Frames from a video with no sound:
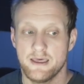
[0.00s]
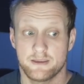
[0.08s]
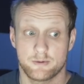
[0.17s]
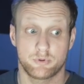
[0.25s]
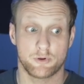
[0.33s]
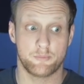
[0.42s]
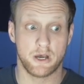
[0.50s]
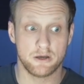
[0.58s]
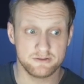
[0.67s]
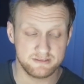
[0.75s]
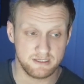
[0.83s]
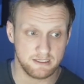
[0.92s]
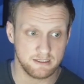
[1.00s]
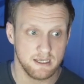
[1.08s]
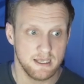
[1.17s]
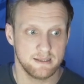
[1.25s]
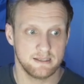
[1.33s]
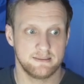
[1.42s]
They're proposing
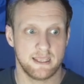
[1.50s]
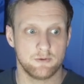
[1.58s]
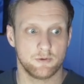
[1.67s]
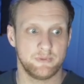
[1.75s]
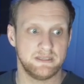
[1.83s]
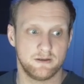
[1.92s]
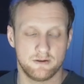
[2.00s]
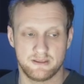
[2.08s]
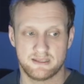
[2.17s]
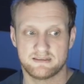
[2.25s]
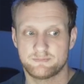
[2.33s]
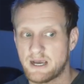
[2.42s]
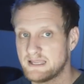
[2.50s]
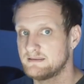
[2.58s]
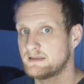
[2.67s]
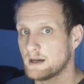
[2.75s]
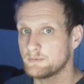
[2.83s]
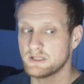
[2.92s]
that they will be doing this by
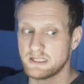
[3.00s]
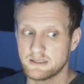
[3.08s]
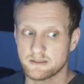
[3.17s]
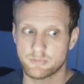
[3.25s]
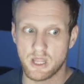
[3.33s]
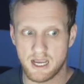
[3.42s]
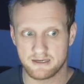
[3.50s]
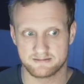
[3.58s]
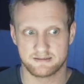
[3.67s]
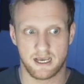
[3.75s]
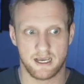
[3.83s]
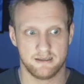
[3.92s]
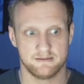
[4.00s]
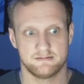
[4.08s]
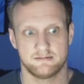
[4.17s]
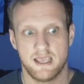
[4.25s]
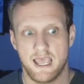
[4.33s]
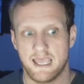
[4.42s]
doubling the block
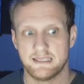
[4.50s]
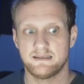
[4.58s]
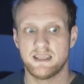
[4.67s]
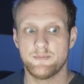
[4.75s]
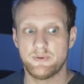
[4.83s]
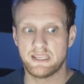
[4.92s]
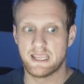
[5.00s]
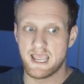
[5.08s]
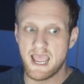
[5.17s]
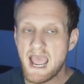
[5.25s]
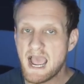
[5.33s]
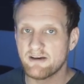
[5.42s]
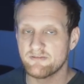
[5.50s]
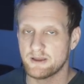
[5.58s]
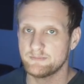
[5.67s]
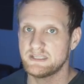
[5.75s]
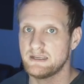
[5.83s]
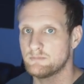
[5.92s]
size and keeping it half
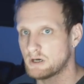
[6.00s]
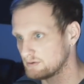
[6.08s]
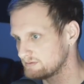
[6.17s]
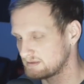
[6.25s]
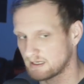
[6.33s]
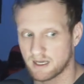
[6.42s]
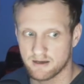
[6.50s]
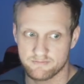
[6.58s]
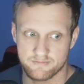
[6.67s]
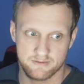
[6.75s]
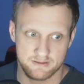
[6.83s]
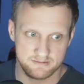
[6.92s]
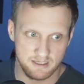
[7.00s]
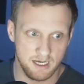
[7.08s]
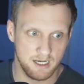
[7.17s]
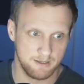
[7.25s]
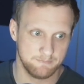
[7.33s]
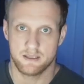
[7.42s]
empty most of the
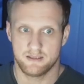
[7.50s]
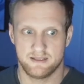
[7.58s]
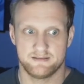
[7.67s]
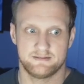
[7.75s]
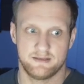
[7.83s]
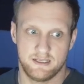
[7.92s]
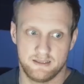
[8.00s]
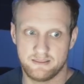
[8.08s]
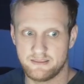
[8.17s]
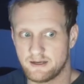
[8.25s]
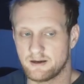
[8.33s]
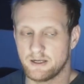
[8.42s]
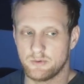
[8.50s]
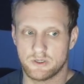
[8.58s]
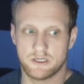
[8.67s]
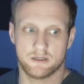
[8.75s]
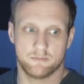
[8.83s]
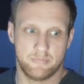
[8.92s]
time. This, in theory,
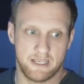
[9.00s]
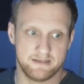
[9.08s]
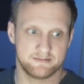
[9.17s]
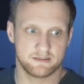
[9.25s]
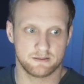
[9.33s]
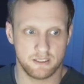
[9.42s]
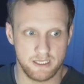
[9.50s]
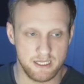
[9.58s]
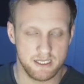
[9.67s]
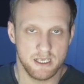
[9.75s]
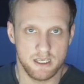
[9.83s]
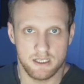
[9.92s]
will basically